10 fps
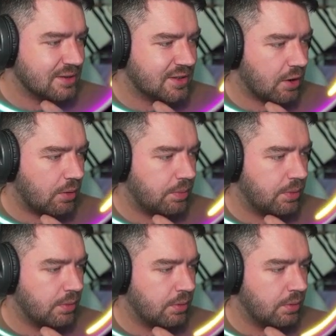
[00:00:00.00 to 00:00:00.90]
stop.
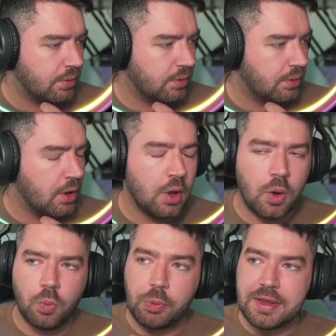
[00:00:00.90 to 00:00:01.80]

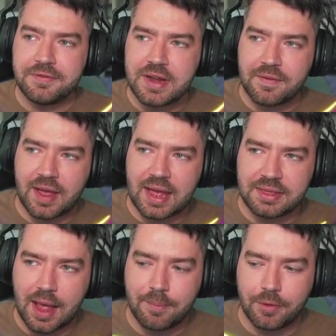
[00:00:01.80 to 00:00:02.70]
We've never had
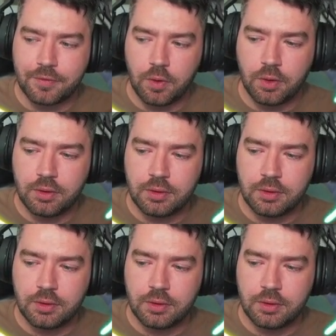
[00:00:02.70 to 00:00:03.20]
that before.